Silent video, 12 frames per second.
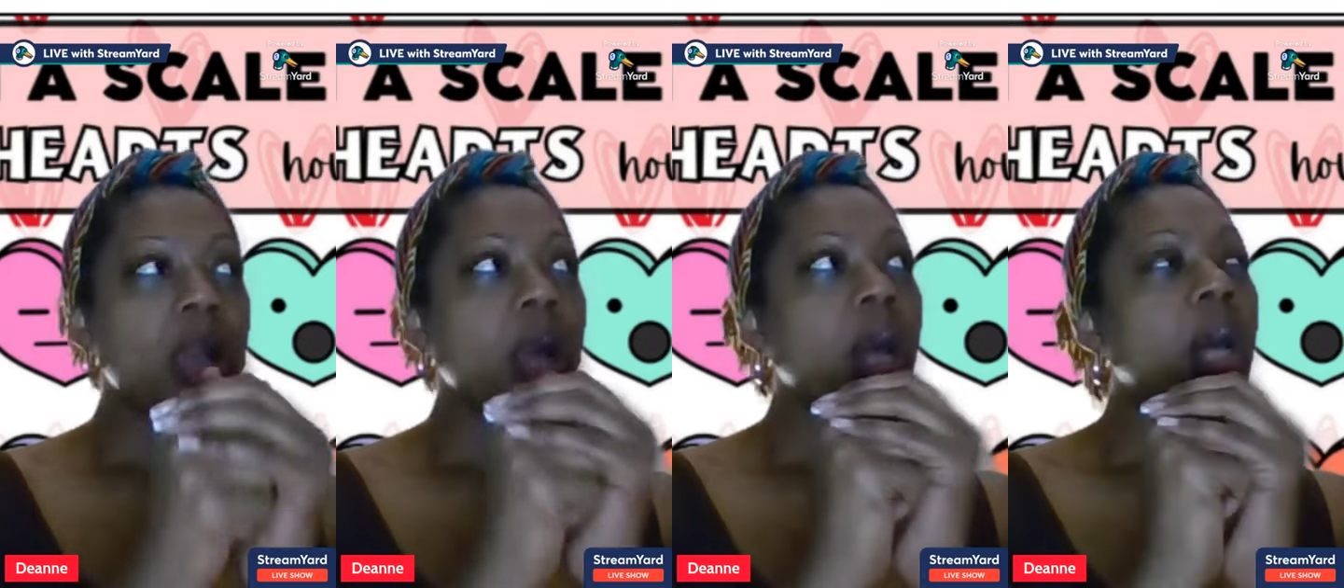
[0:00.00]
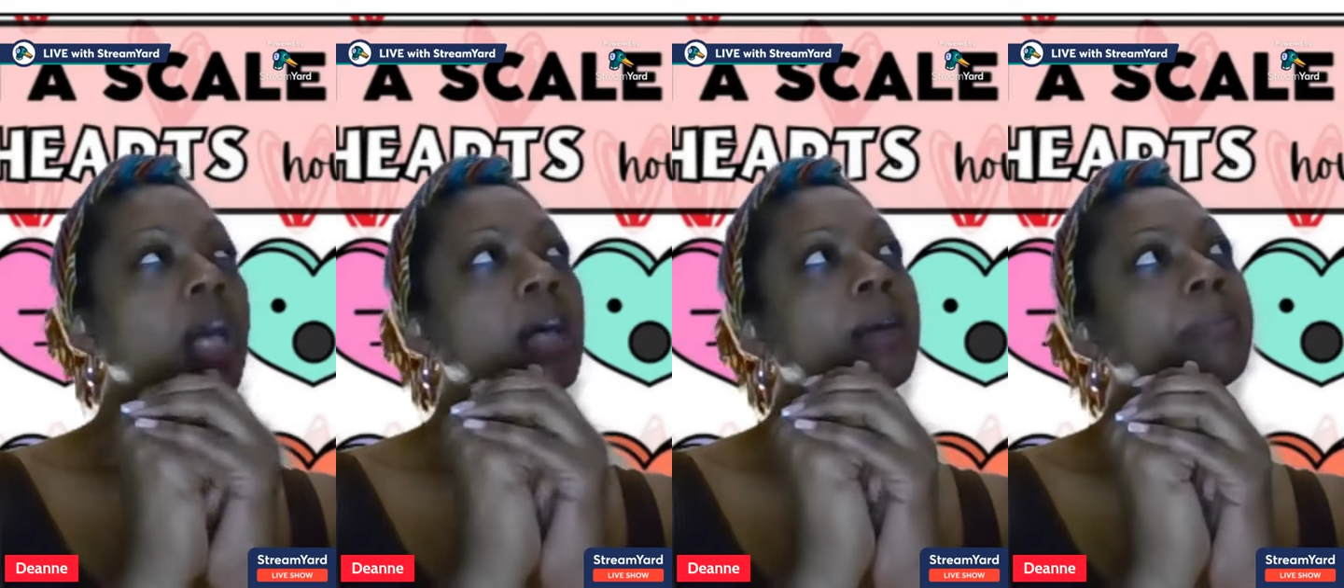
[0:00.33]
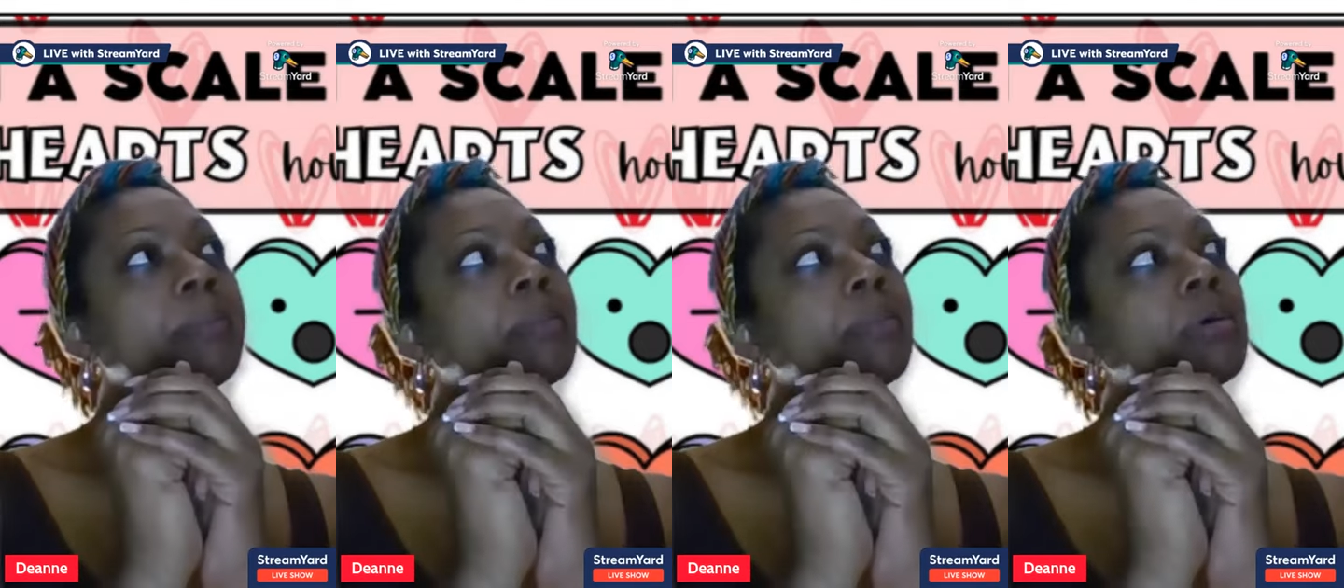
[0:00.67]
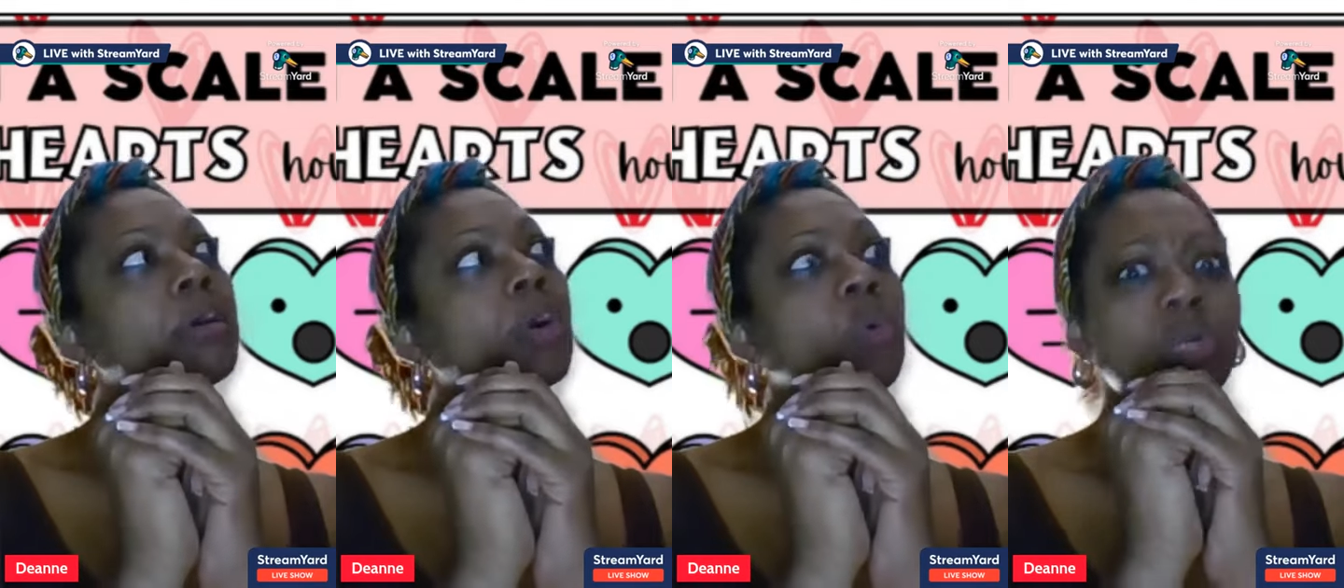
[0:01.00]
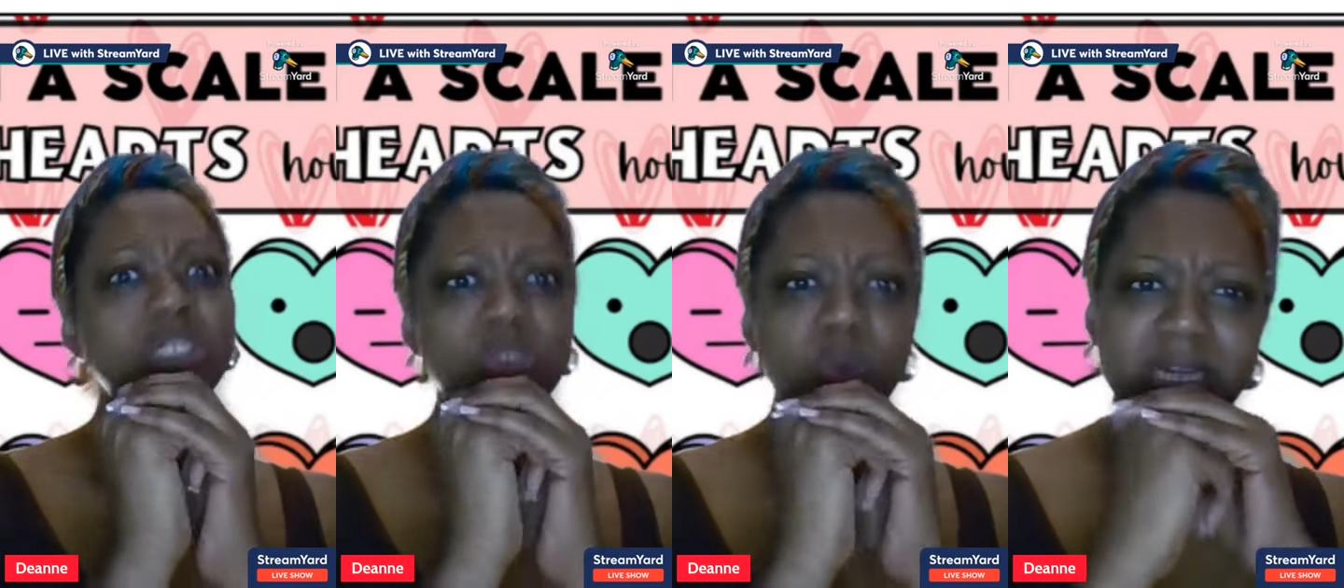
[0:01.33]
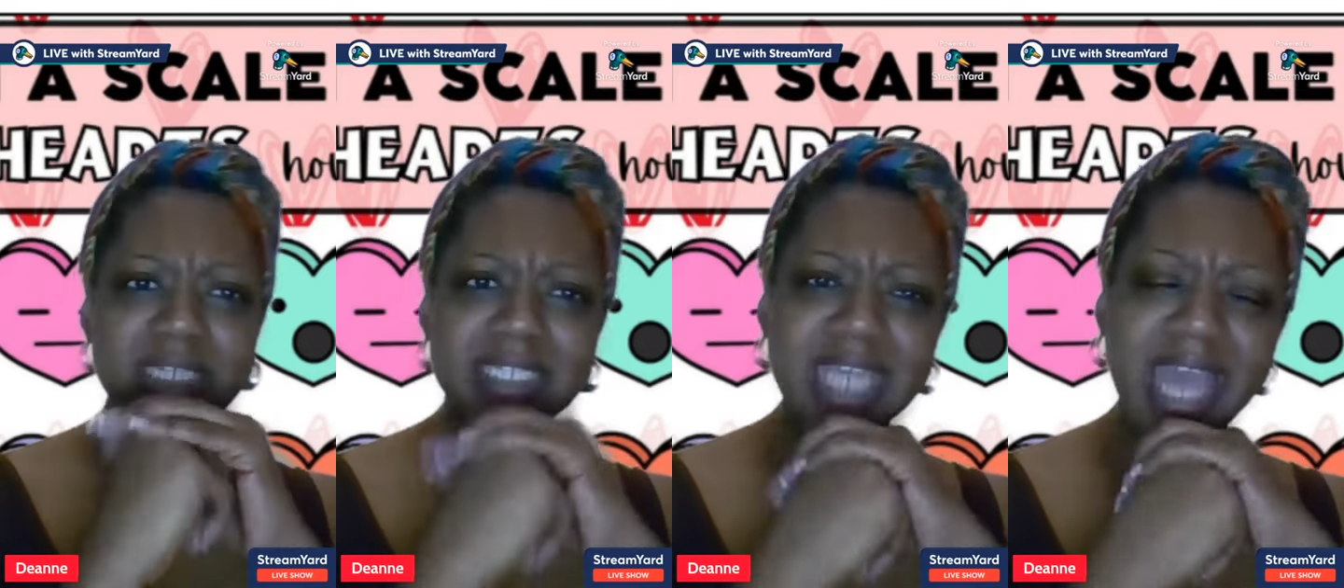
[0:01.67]
Um, which one
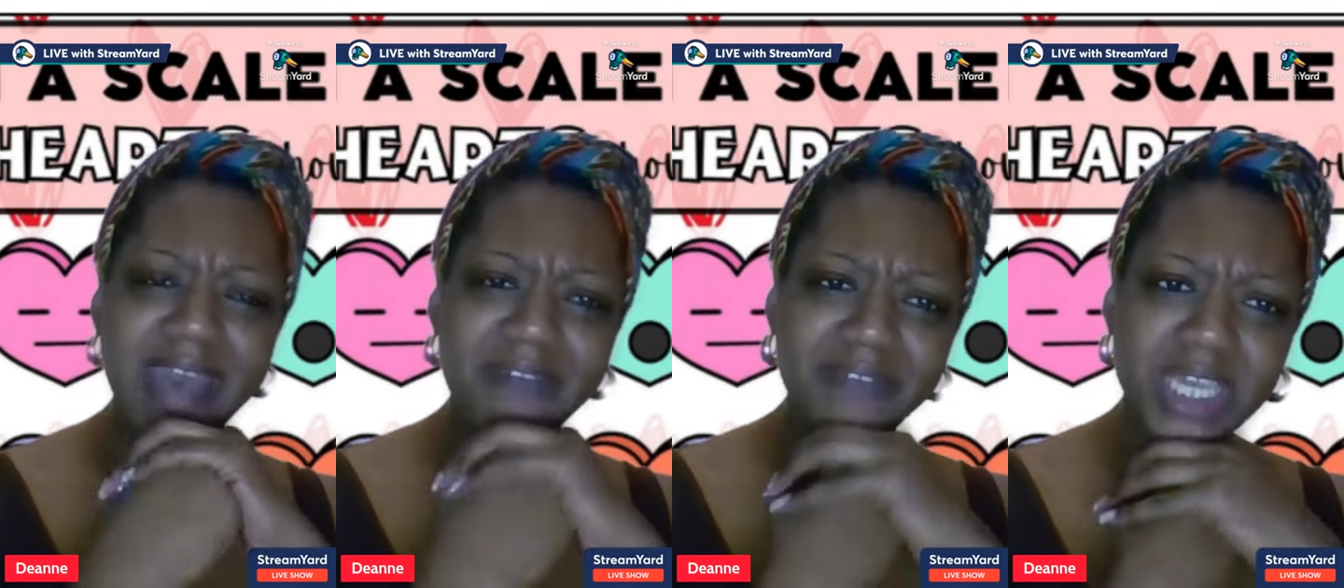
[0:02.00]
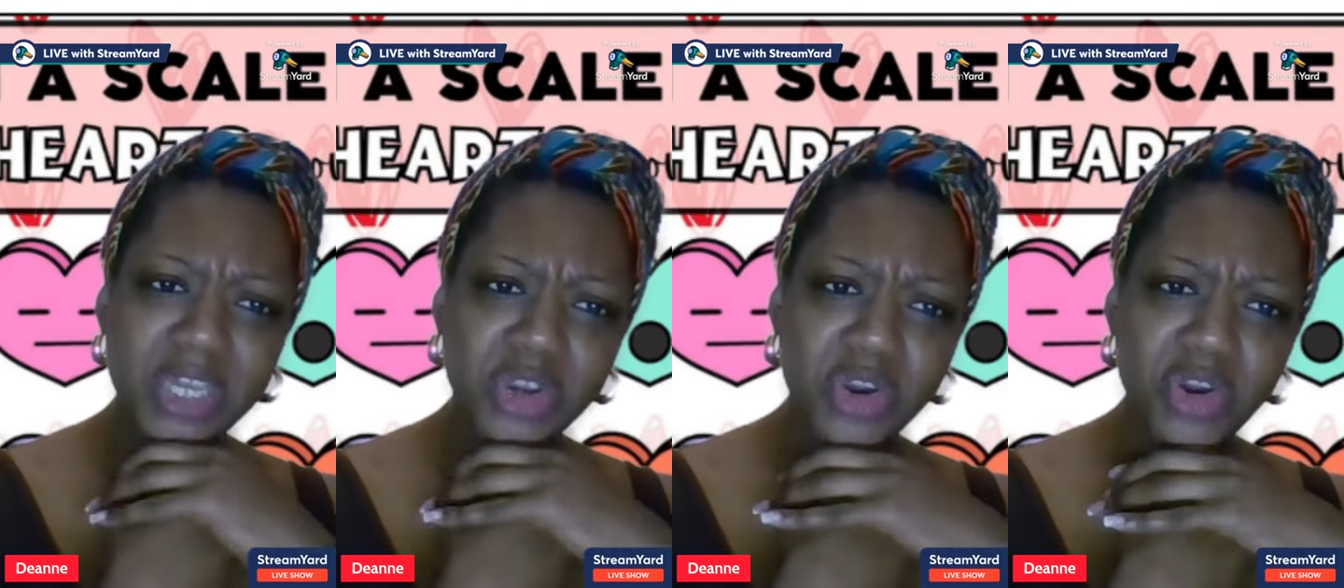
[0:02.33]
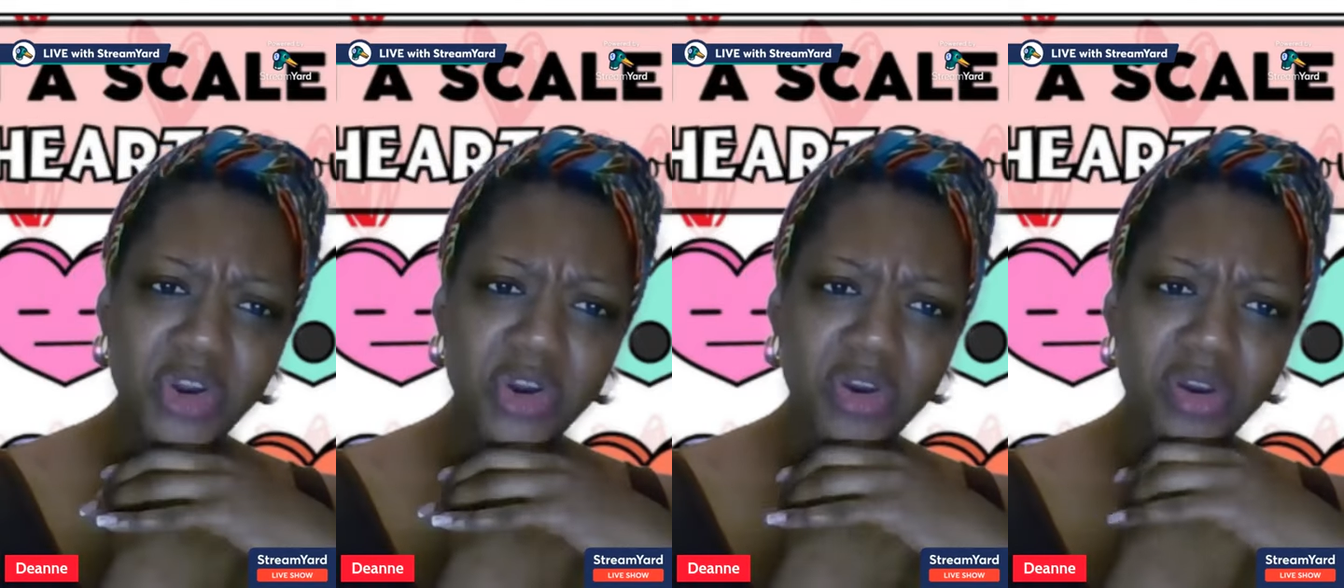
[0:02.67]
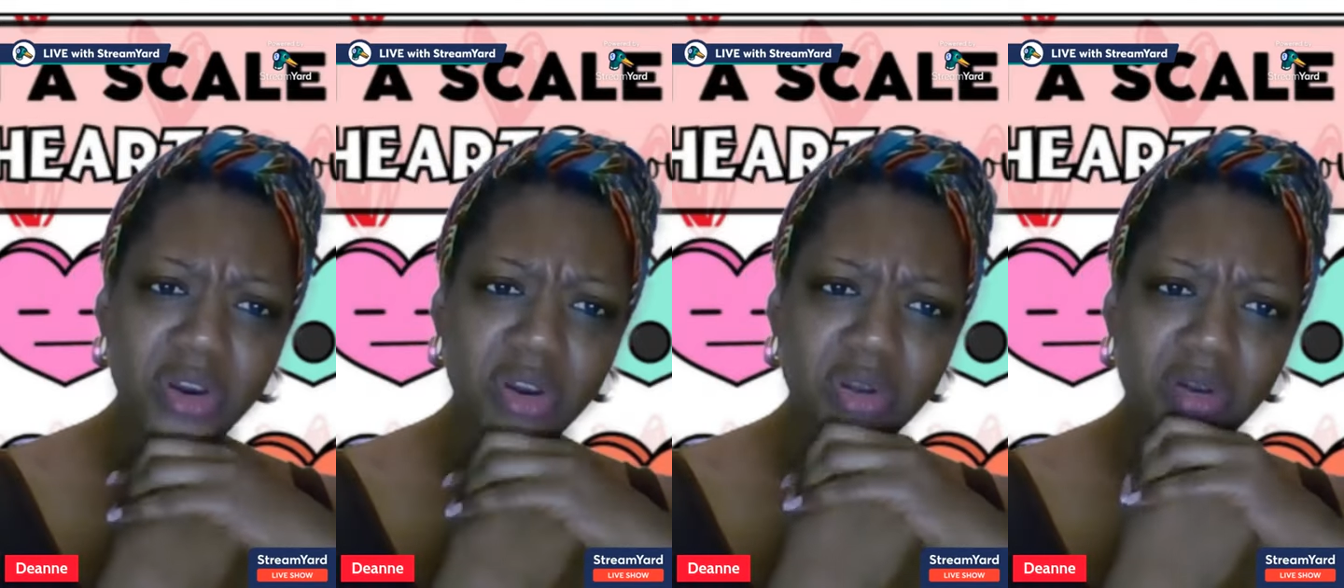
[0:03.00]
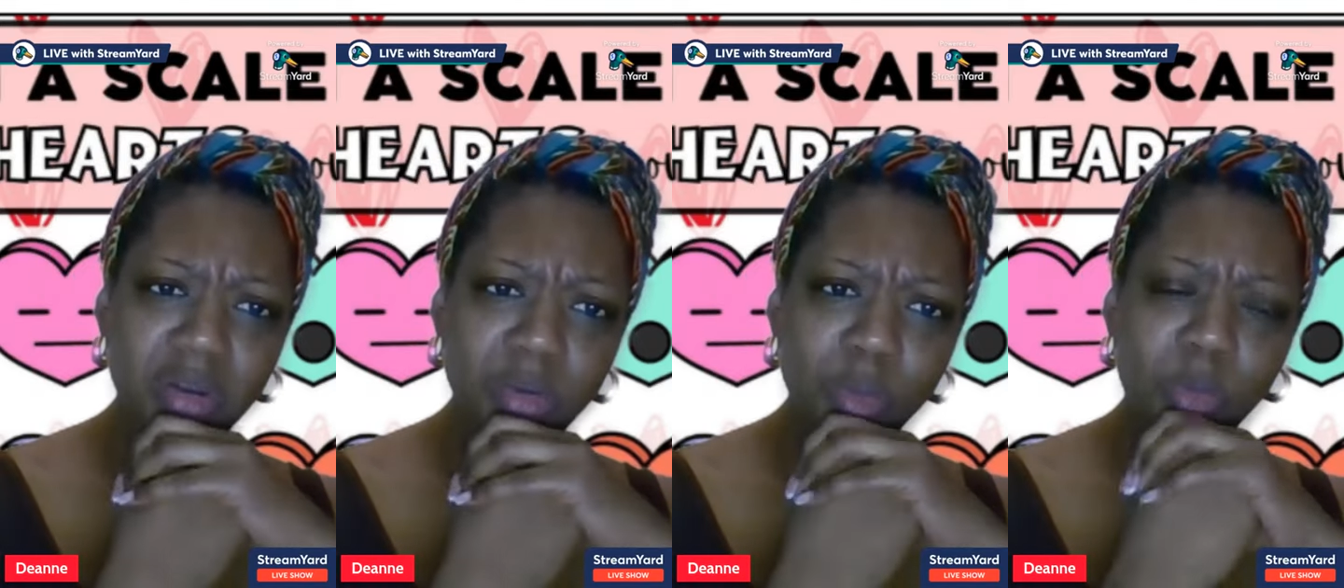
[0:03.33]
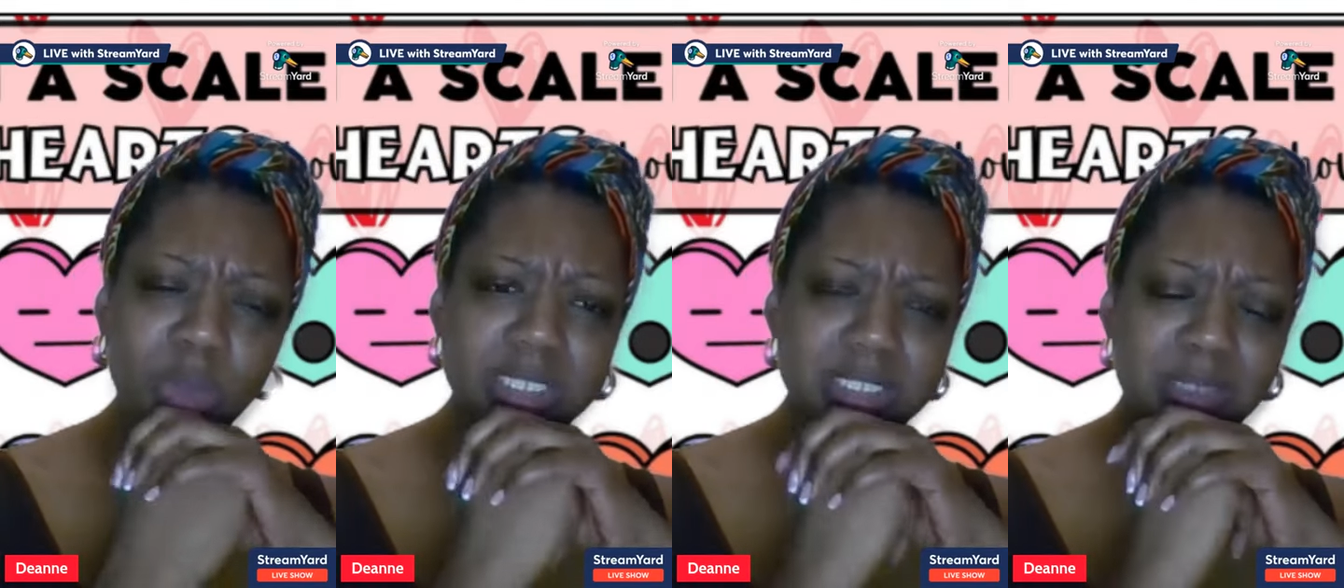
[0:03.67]
is heavier? One is